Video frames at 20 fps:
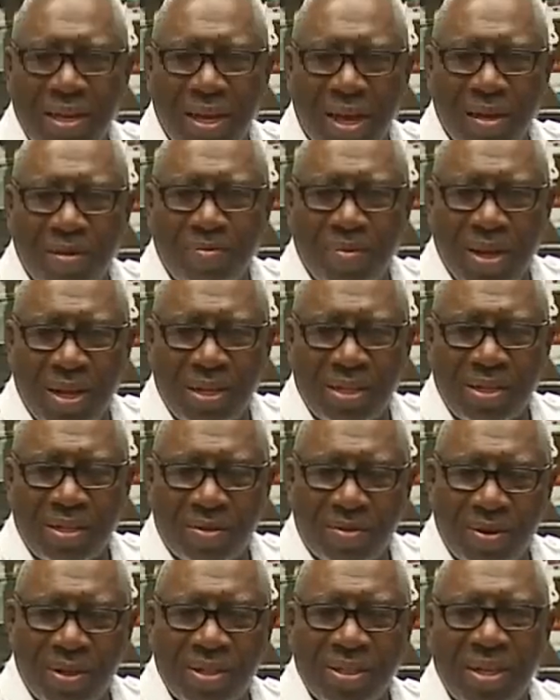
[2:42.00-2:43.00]
Williams
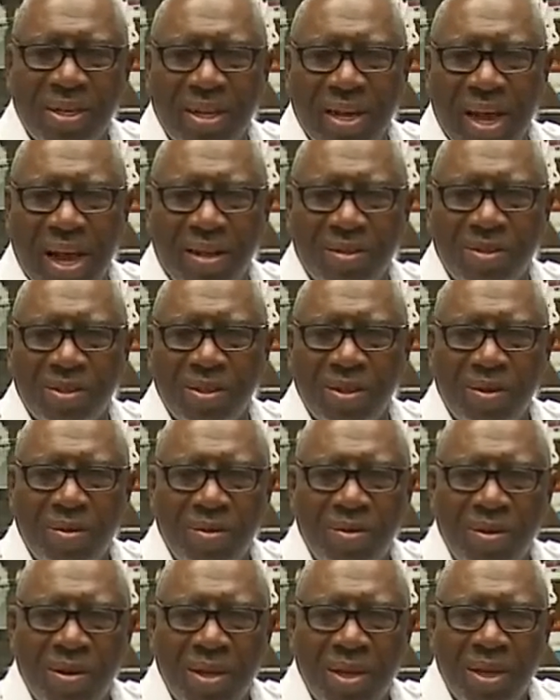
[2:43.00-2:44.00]
and the other students were
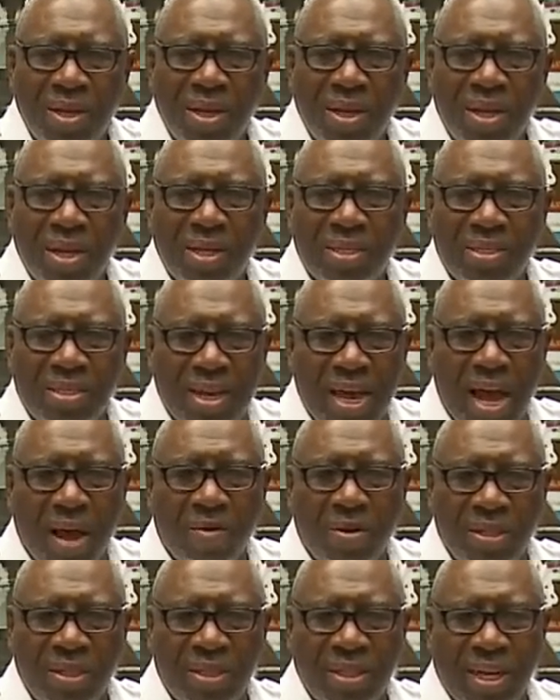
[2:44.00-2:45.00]
handcuffed and
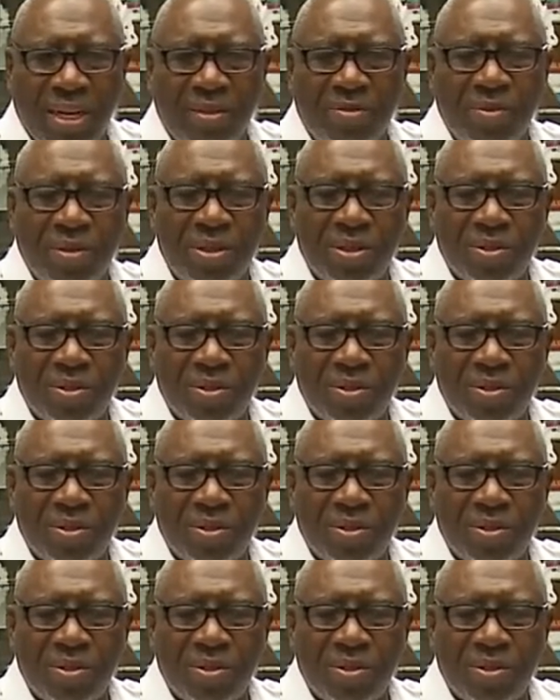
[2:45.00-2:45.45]
sent to the police